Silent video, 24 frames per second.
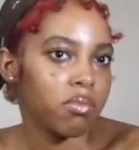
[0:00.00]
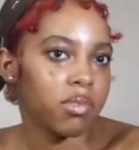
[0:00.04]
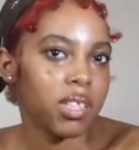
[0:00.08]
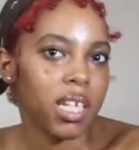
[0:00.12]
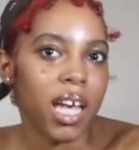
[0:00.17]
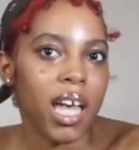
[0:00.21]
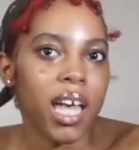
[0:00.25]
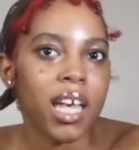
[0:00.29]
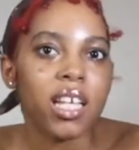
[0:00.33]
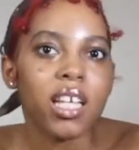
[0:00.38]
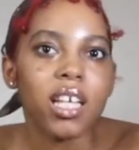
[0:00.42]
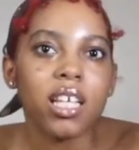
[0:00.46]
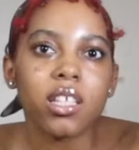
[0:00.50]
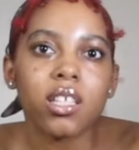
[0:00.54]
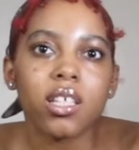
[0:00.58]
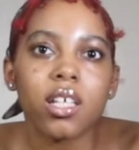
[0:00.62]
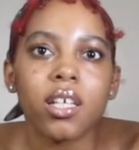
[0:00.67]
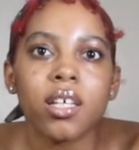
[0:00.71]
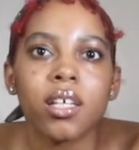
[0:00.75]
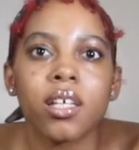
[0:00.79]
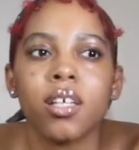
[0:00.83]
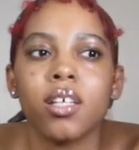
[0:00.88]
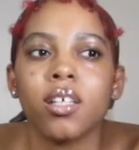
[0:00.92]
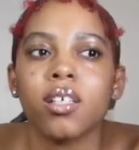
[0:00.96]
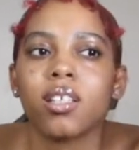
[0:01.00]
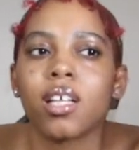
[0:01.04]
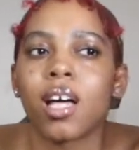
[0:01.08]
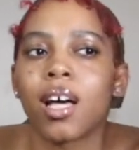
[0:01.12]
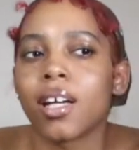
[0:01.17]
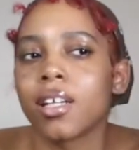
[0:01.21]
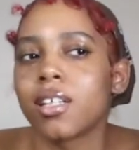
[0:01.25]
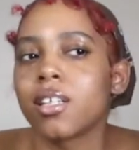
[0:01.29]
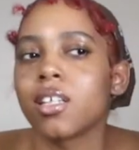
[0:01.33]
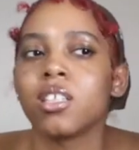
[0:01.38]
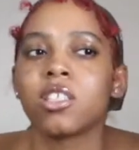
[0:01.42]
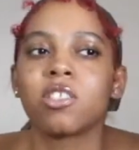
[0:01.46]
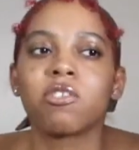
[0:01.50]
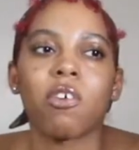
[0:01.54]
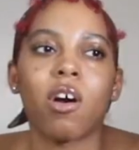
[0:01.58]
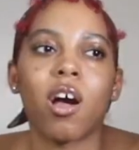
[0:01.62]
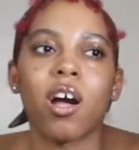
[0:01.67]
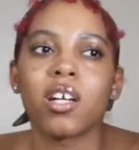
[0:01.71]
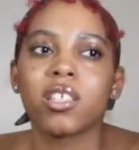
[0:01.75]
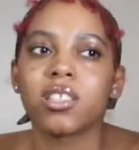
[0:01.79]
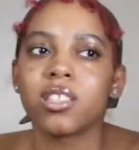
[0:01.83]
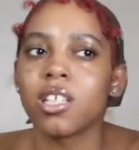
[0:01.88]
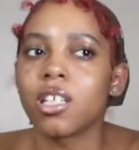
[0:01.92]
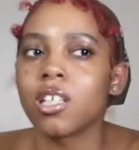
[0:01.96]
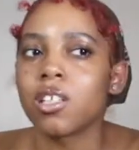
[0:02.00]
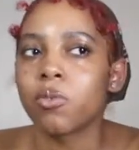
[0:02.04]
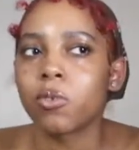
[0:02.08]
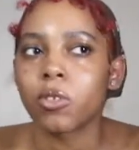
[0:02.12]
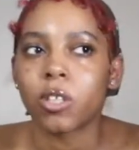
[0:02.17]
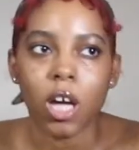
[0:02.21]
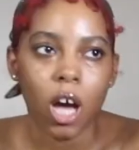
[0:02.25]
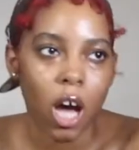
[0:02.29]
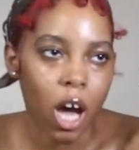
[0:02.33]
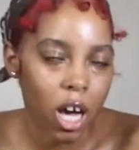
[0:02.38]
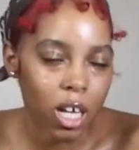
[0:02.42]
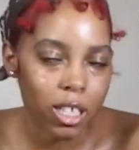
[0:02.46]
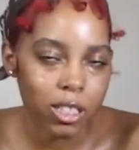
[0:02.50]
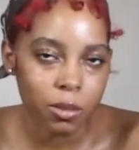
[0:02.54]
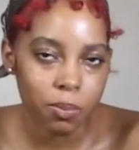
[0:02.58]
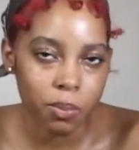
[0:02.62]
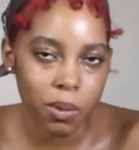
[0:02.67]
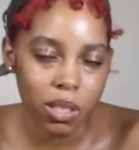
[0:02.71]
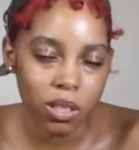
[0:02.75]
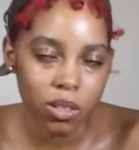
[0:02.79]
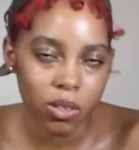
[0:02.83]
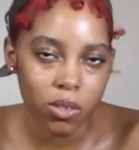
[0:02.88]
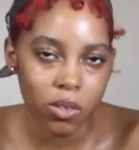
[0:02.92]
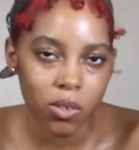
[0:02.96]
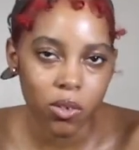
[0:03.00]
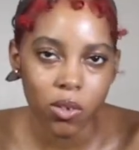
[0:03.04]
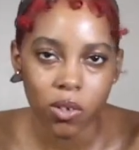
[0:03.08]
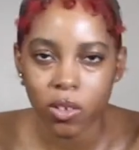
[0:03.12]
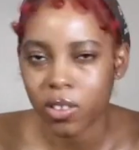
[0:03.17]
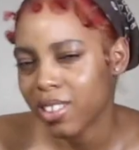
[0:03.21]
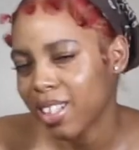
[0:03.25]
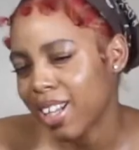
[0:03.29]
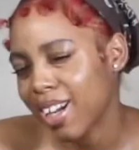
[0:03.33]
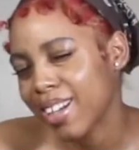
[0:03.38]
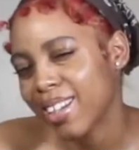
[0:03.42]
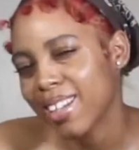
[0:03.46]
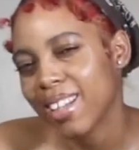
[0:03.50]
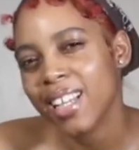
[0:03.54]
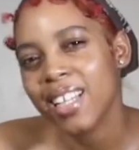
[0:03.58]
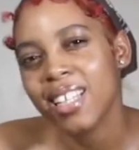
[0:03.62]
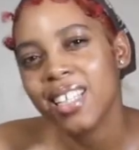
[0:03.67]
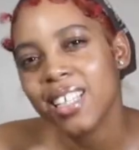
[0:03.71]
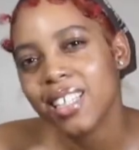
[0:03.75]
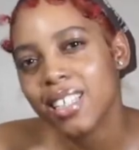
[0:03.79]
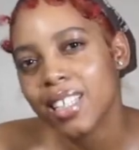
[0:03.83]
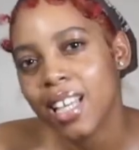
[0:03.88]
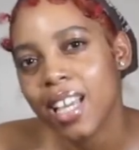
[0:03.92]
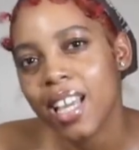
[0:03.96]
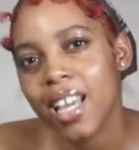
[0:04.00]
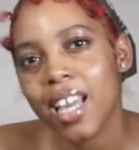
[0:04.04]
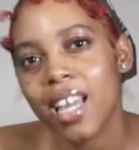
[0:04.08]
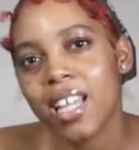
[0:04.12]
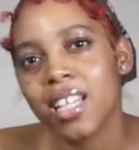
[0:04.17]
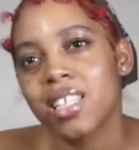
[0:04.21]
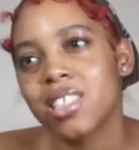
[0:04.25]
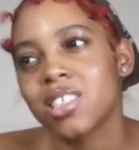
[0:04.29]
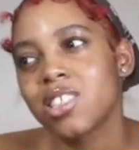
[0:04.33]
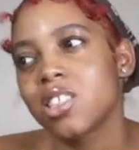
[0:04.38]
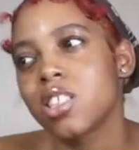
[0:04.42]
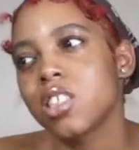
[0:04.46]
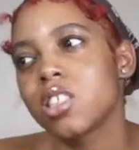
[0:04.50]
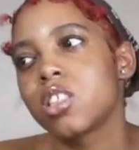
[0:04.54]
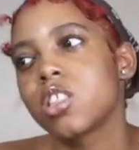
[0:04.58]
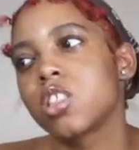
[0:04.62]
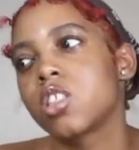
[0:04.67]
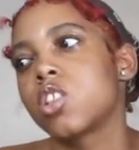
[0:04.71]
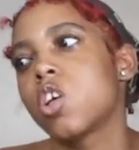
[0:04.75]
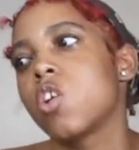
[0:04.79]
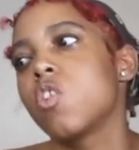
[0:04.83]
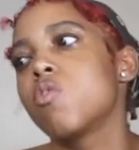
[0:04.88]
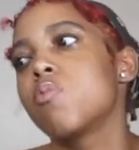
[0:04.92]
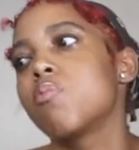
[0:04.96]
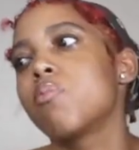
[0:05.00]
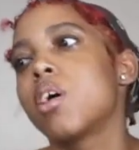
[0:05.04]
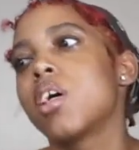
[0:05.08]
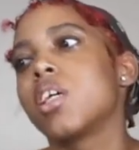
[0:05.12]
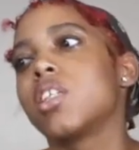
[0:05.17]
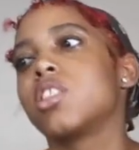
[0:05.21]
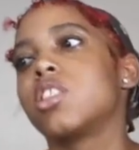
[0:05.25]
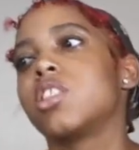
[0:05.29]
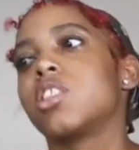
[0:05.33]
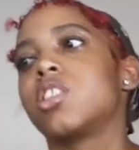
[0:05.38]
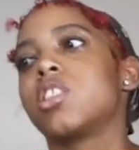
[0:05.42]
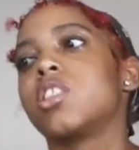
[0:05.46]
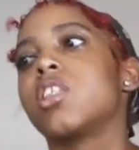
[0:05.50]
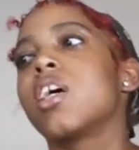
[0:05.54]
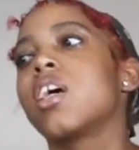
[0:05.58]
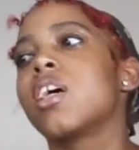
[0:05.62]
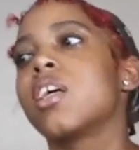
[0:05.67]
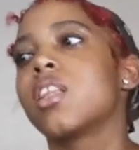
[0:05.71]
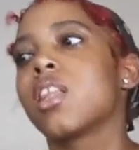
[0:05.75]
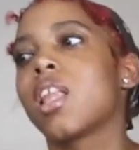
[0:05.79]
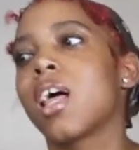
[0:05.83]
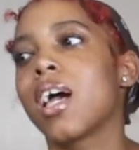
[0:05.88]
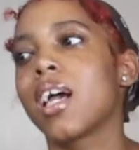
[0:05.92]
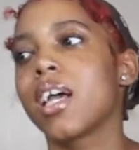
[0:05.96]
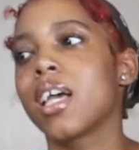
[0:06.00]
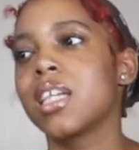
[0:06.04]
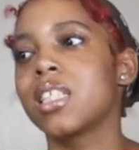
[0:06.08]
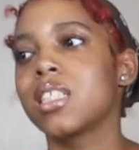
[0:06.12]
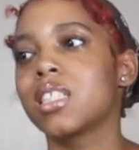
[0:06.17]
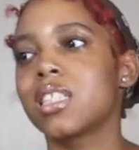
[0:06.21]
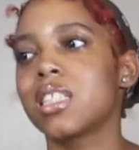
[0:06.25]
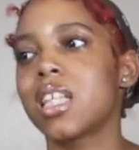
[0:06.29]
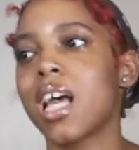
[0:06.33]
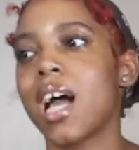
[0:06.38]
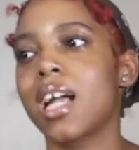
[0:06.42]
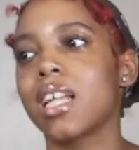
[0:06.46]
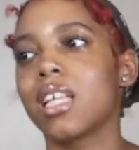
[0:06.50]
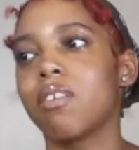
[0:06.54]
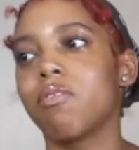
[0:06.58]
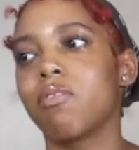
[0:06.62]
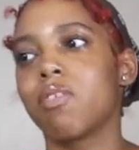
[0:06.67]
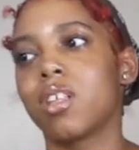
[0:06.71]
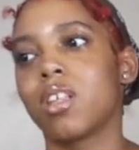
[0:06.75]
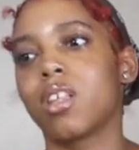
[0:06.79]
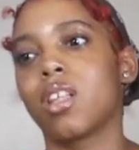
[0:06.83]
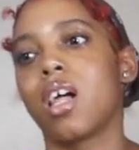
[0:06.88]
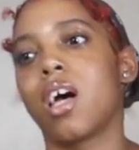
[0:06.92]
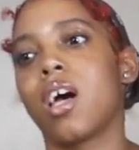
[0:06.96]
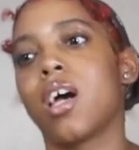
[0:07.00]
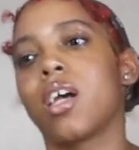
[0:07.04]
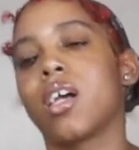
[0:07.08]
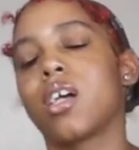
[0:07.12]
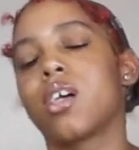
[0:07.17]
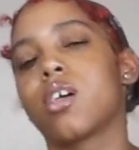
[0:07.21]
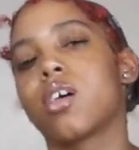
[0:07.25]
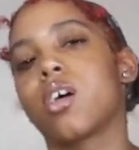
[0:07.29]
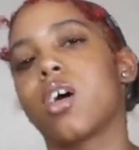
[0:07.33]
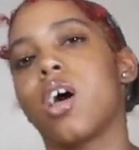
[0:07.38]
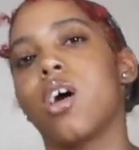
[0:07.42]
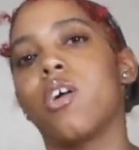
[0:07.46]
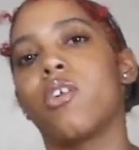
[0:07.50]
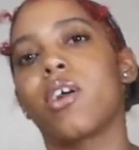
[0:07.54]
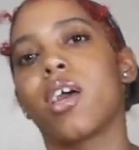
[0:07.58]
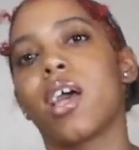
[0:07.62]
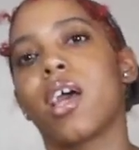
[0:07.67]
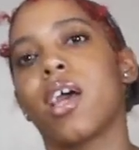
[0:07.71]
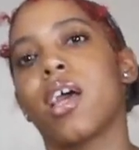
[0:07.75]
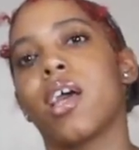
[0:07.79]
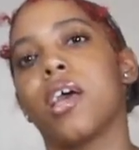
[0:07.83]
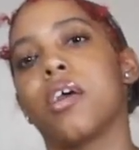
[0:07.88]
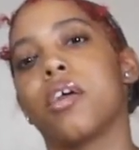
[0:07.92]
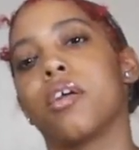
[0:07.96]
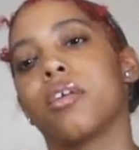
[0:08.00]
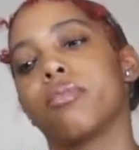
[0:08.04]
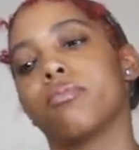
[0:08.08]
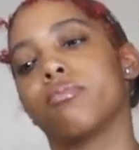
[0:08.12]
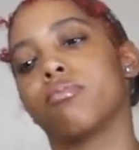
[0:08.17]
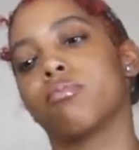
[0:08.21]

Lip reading: anything, like, as far as dealing with the hospital or like anything. And it's just so much shit. Like, it's not even like, okay,